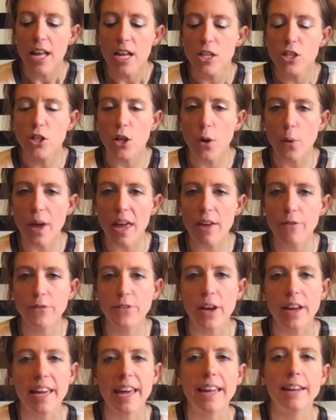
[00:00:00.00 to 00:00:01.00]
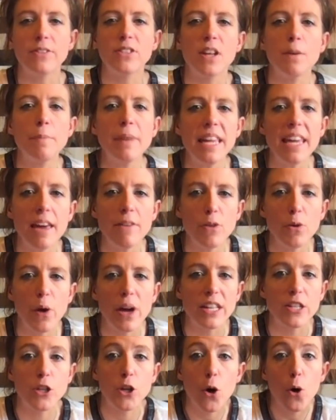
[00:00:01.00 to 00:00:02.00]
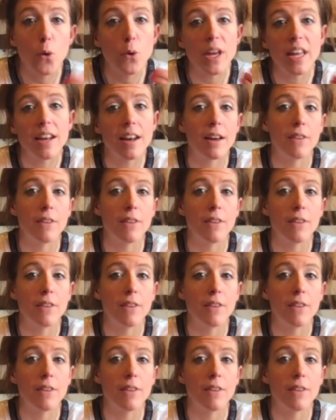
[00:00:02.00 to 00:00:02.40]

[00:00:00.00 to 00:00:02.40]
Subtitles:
So if, again, if somebody gave you a token